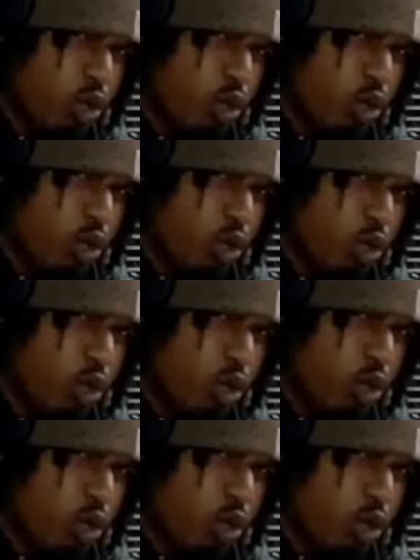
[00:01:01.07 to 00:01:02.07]

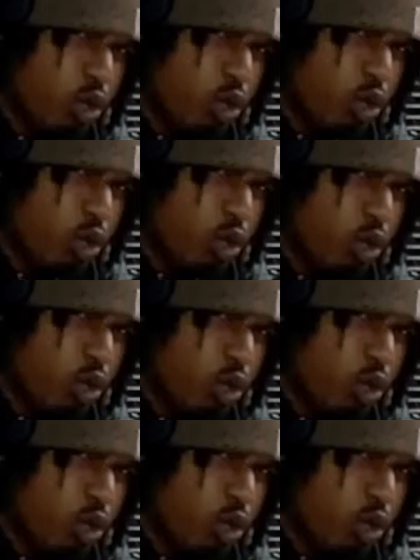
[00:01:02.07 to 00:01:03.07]

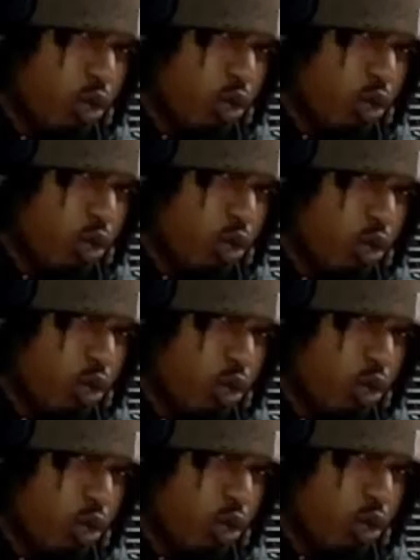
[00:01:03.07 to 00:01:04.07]

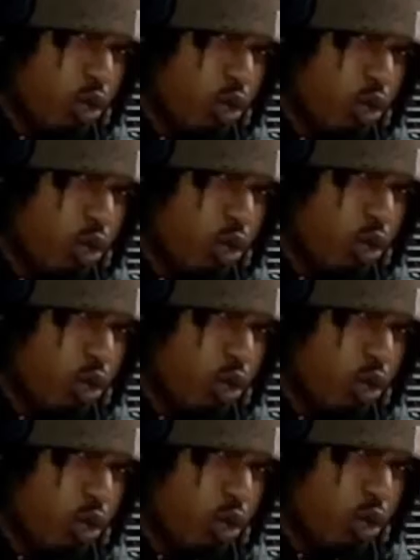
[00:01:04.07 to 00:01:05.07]

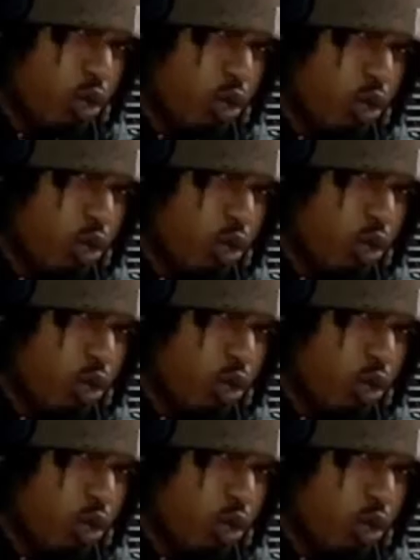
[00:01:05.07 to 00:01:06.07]

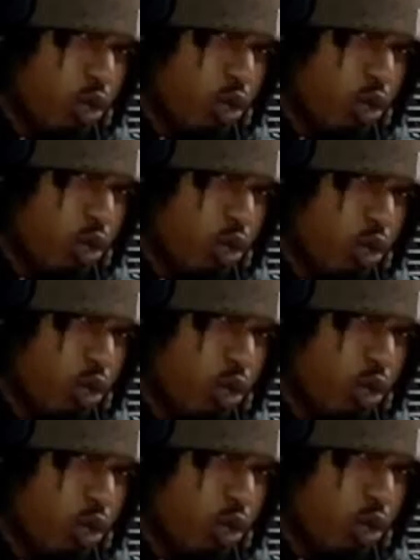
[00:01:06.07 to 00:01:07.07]

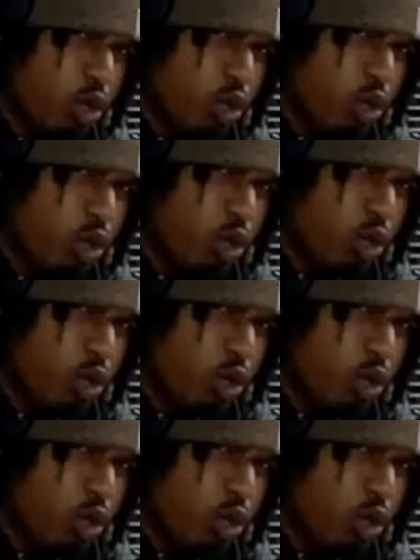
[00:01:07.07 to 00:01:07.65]
The person shown says nothing.